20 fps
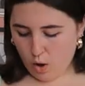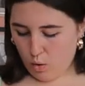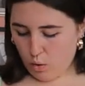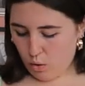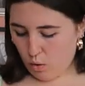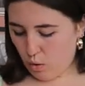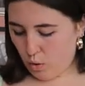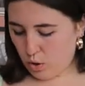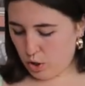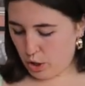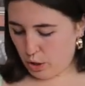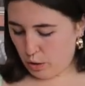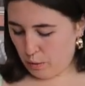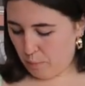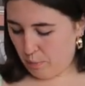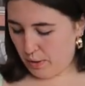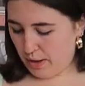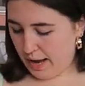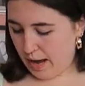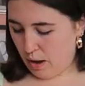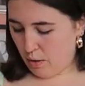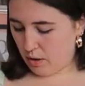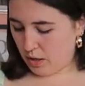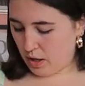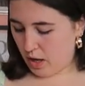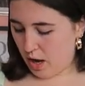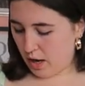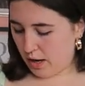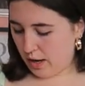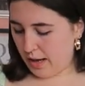Or you could bring out a
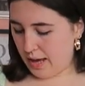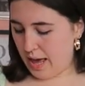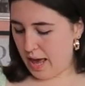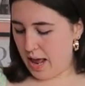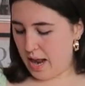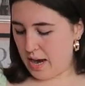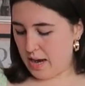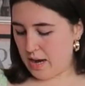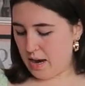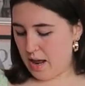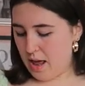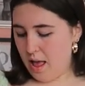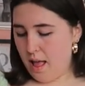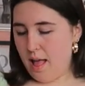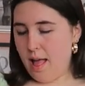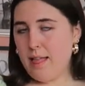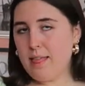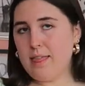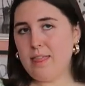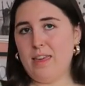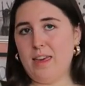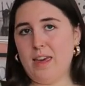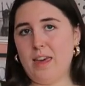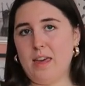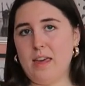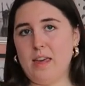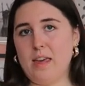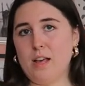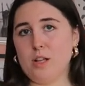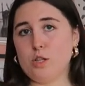colour in
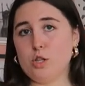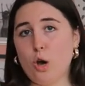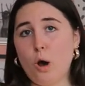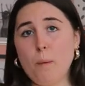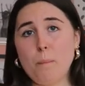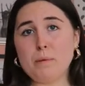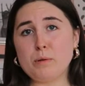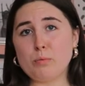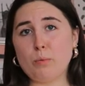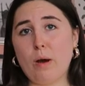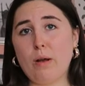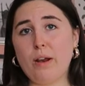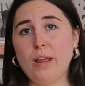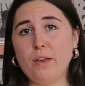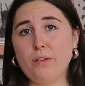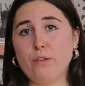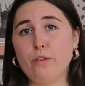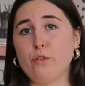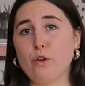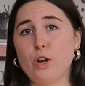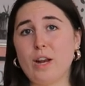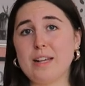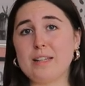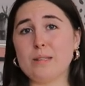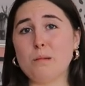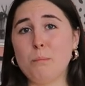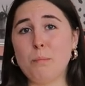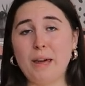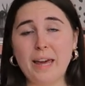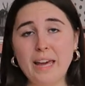the top as well, like if you've got like
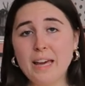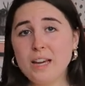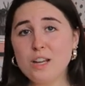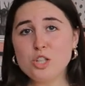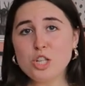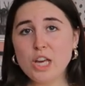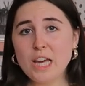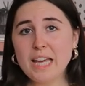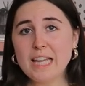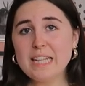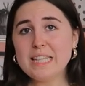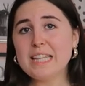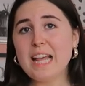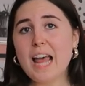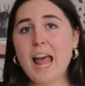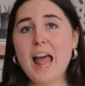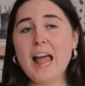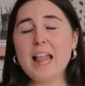some pink jeans.